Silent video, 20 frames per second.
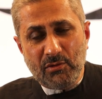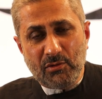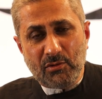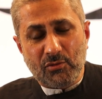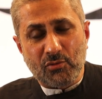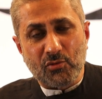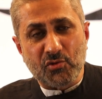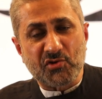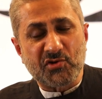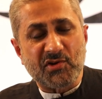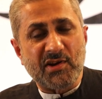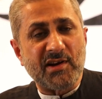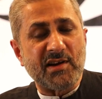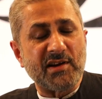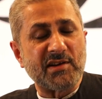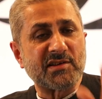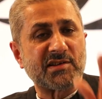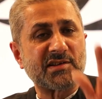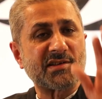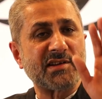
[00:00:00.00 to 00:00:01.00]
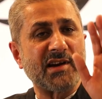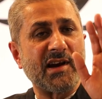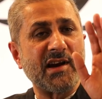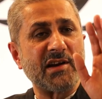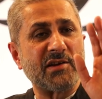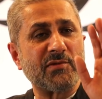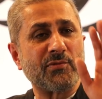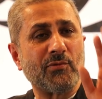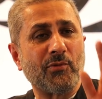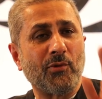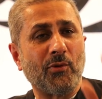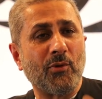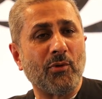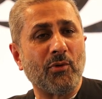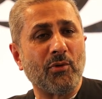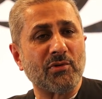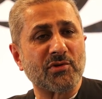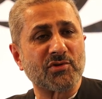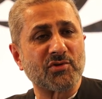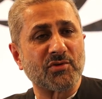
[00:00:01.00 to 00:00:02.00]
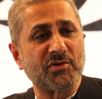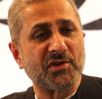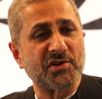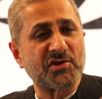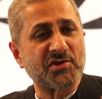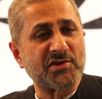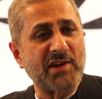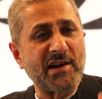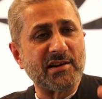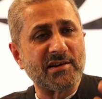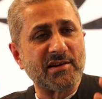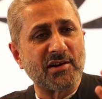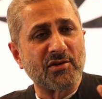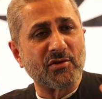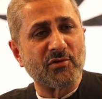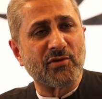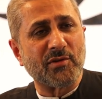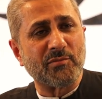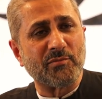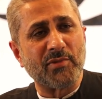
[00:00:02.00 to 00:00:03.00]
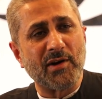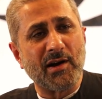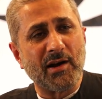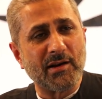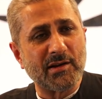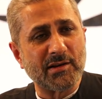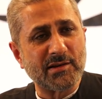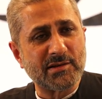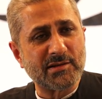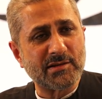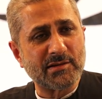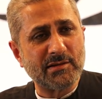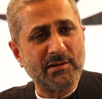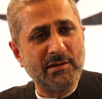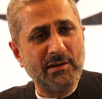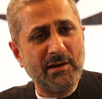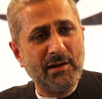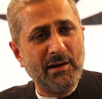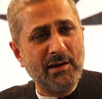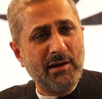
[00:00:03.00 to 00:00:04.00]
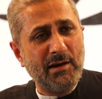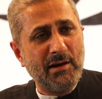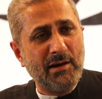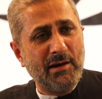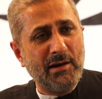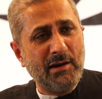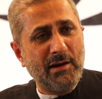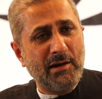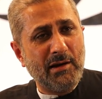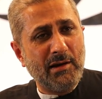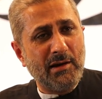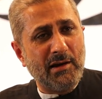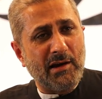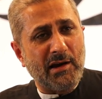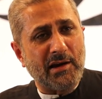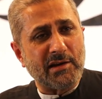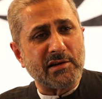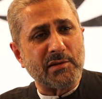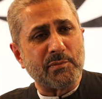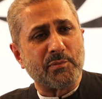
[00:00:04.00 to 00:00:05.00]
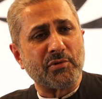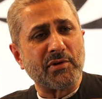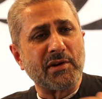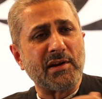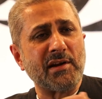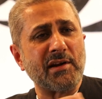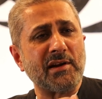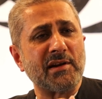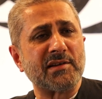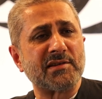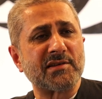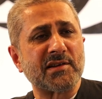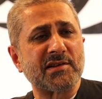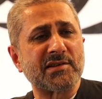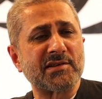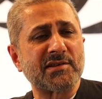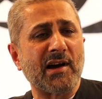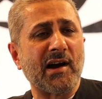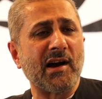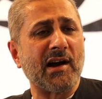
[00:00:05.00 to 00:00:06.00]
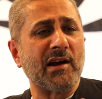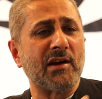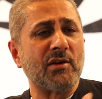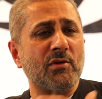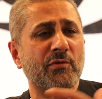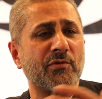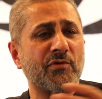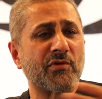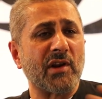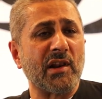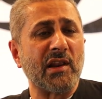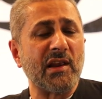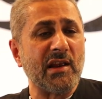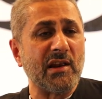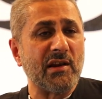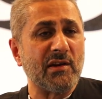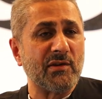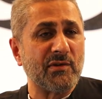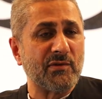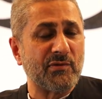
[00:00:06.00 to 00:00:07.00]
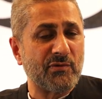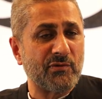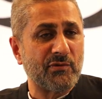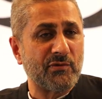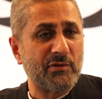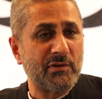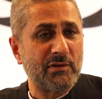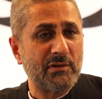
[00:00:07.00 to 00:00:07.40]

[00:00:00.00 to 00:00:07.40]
Hussein's sight falls on the standard of Abbas, and he breathes a sigh of relief.